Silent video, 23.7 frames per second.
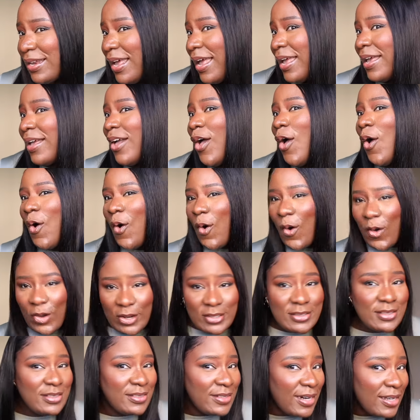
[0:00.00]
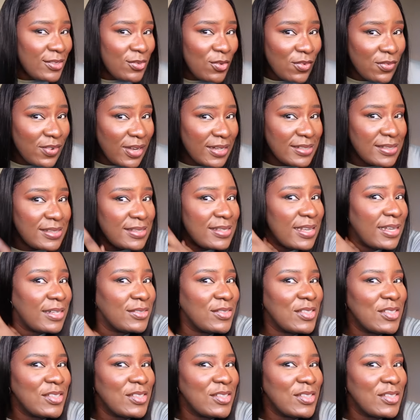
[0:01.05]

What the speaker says: like, 100 over 10.